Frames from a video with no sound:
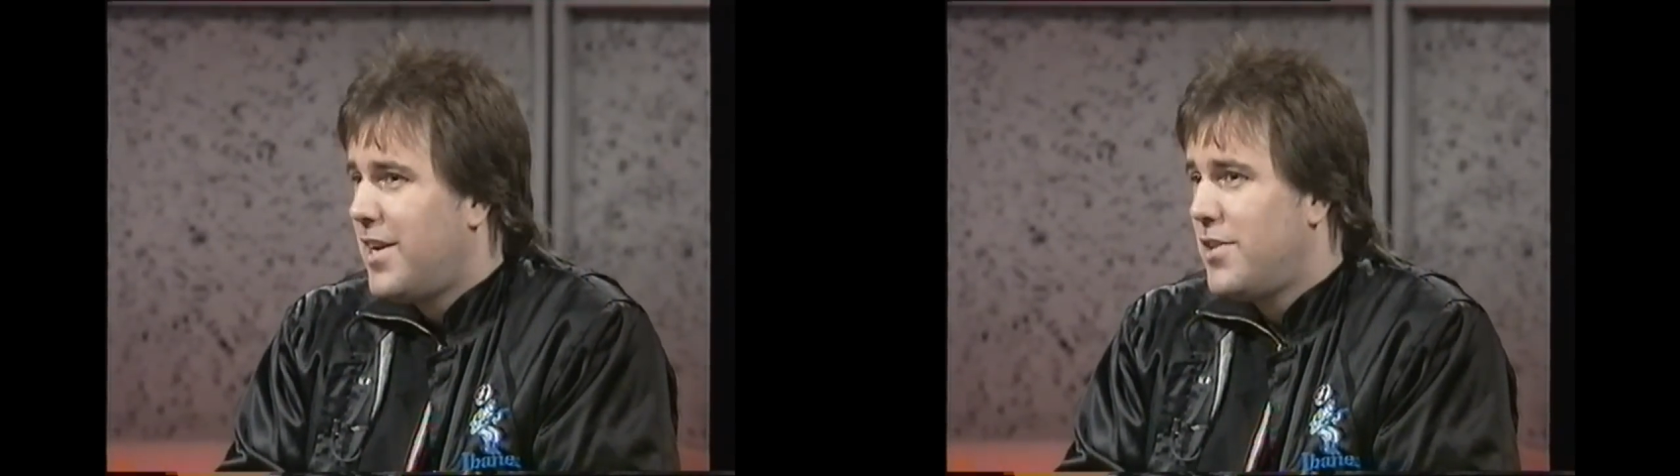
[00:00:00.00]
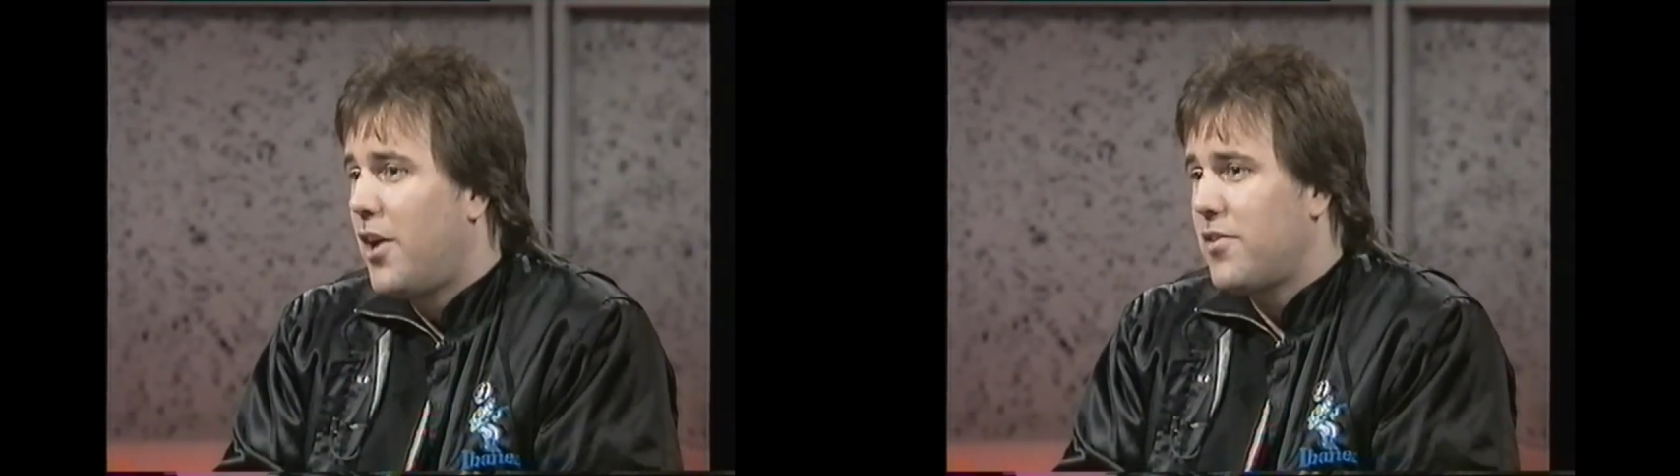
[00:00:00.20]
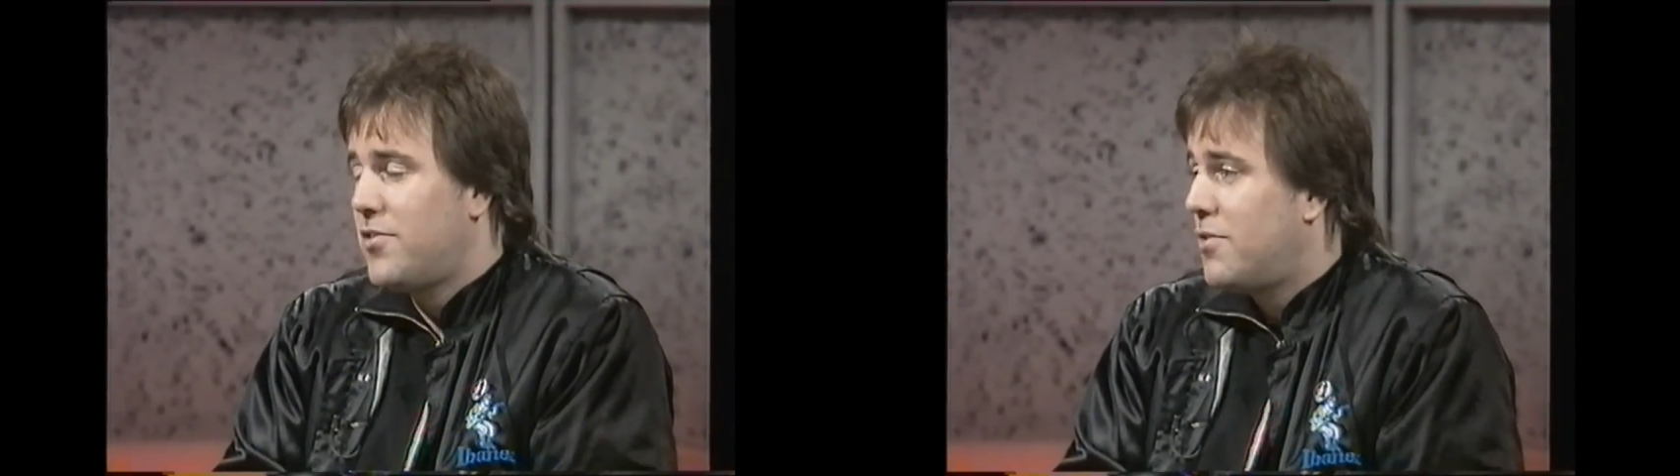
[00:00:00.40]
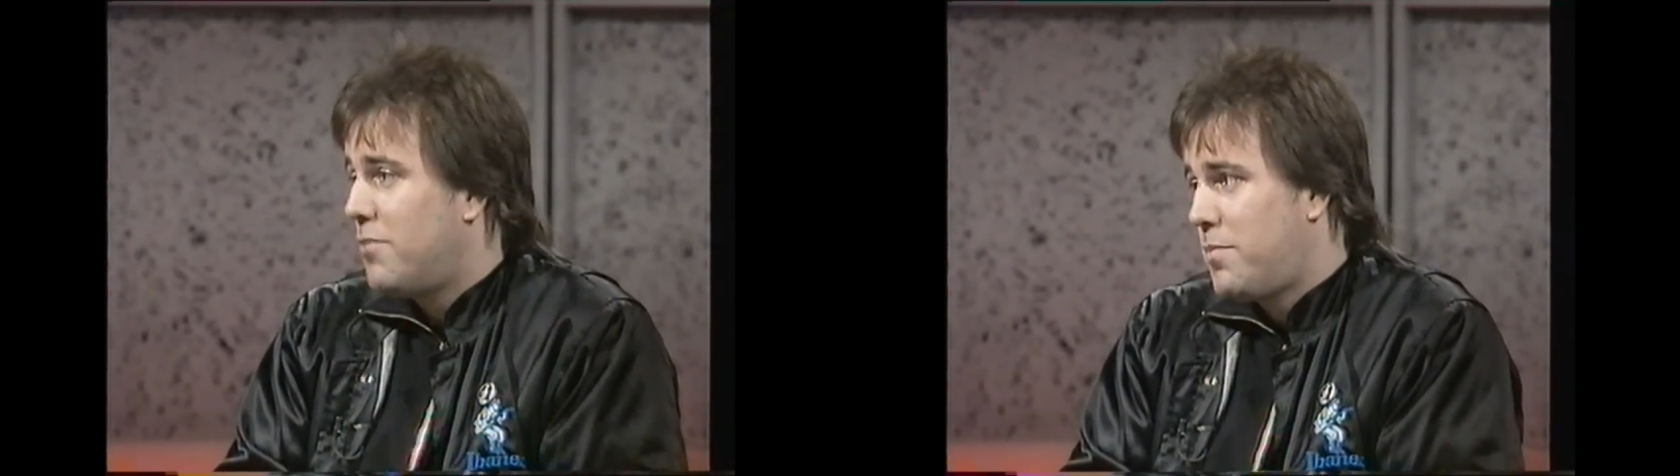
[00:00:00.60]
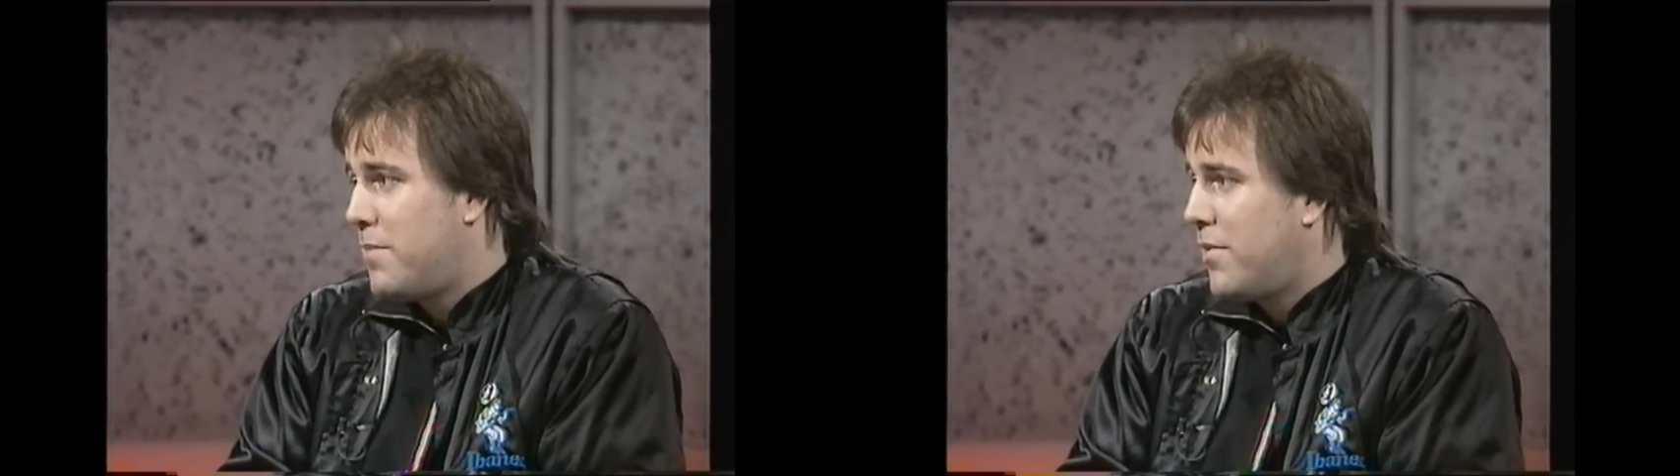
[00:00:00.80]
nothing to do
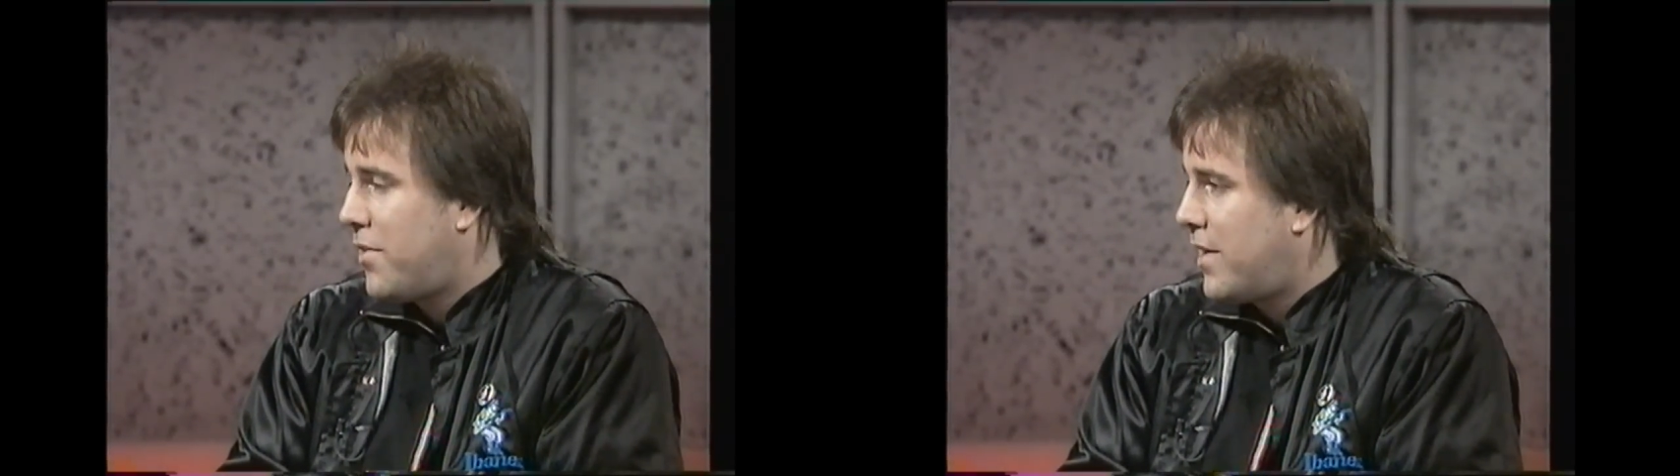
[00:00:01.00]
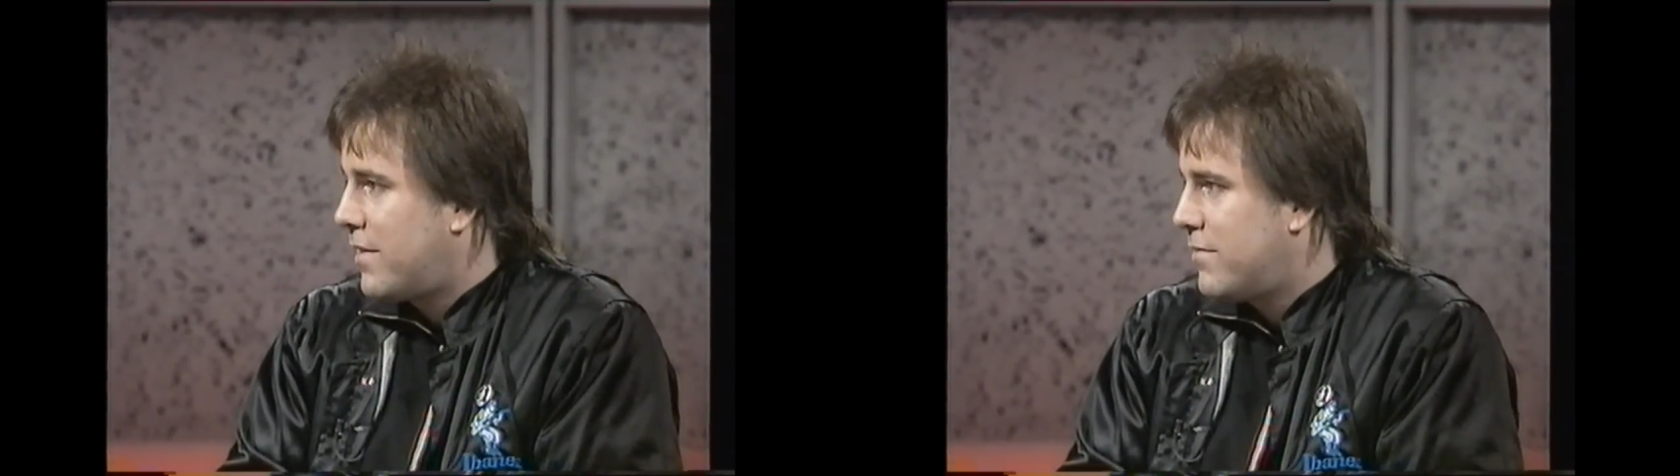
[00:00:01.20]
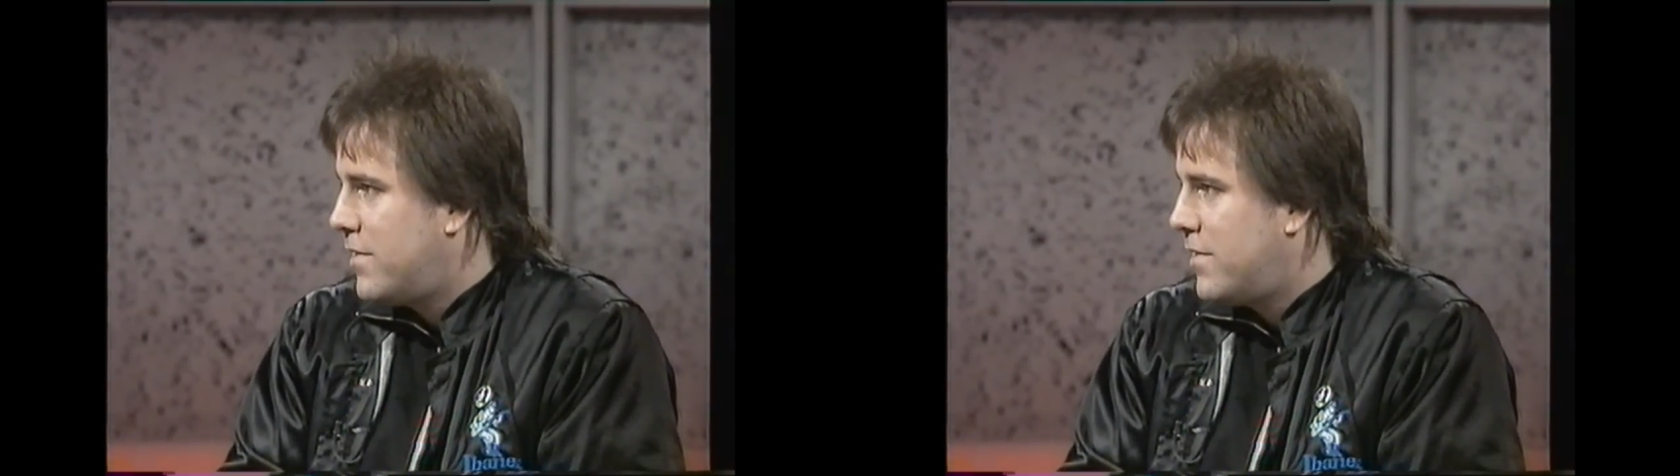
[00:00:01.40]
with what people think.